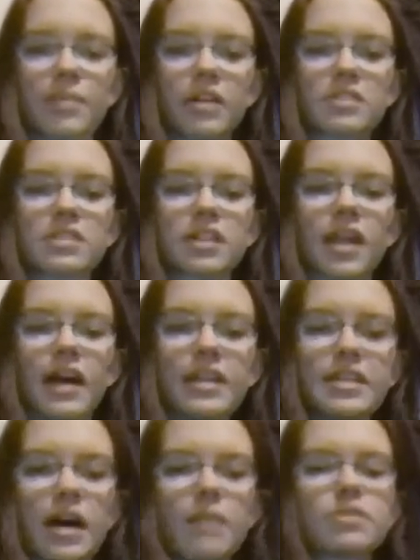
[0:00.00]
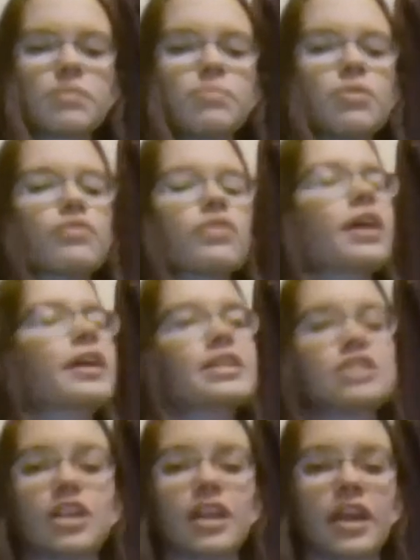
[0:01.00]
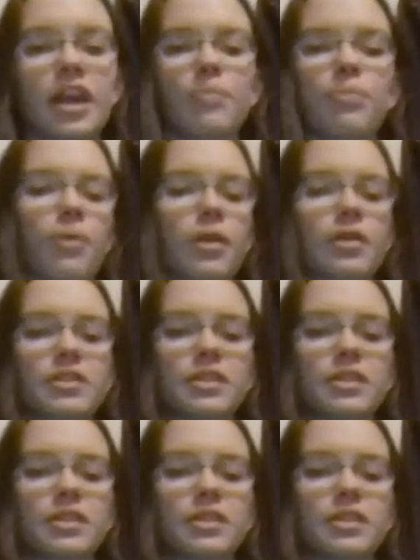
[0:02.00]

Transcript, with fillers: belts lined up to move luggage in an airport.